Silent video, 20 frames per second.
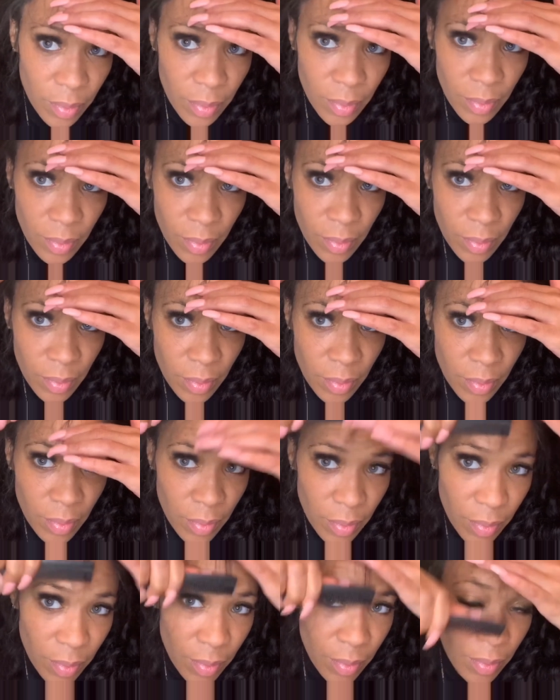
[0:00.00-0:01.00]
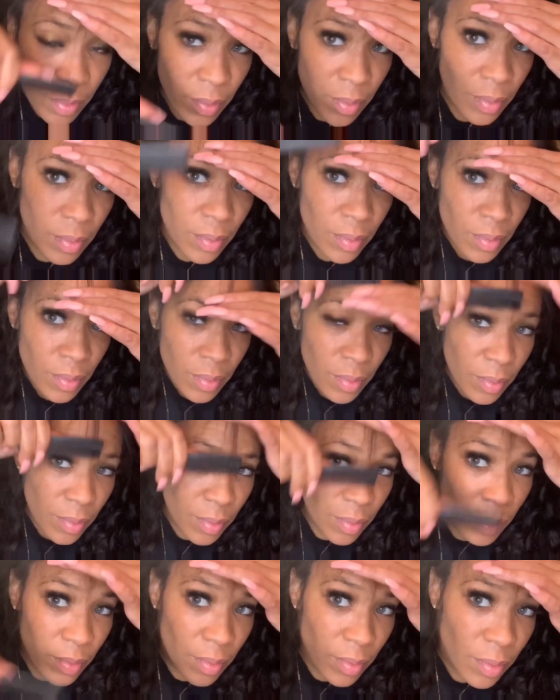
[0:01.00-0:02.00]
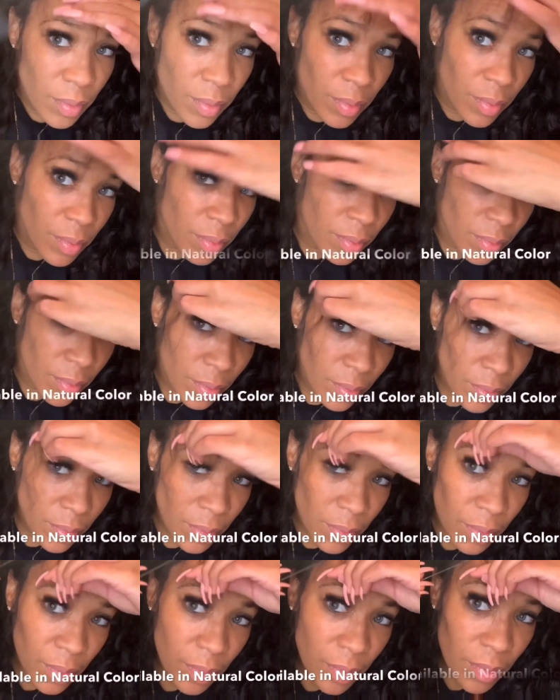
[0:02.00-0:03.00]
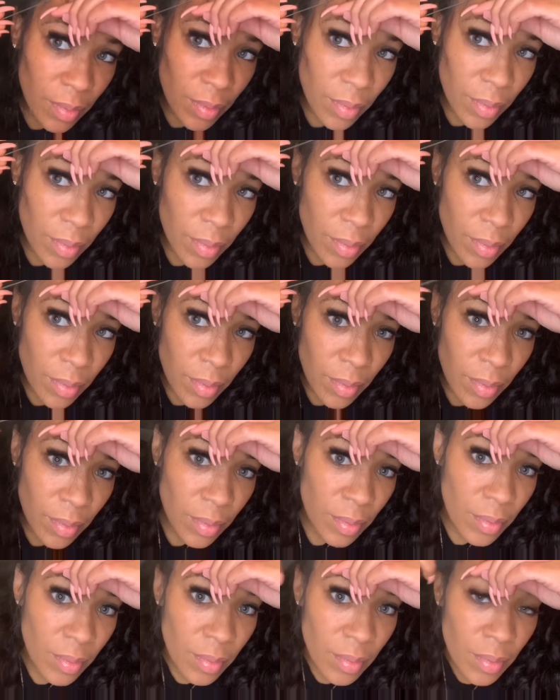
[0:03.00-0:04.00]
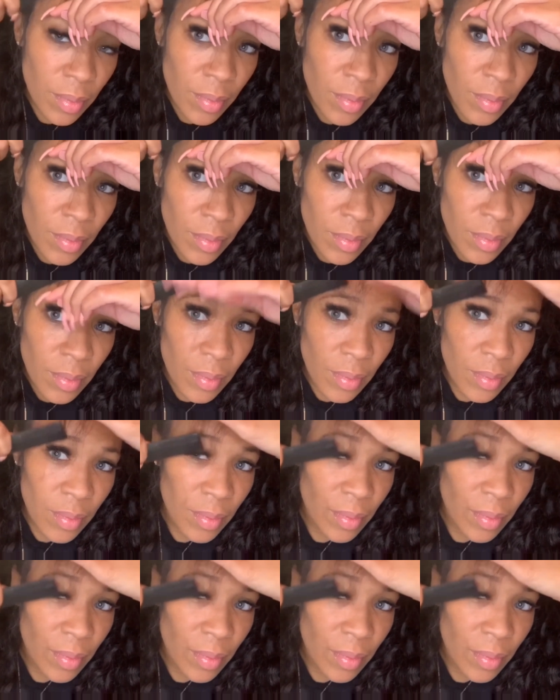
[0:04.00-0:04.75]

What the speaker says: this wig, but I'm going to order another wig just like this so I can bleach it.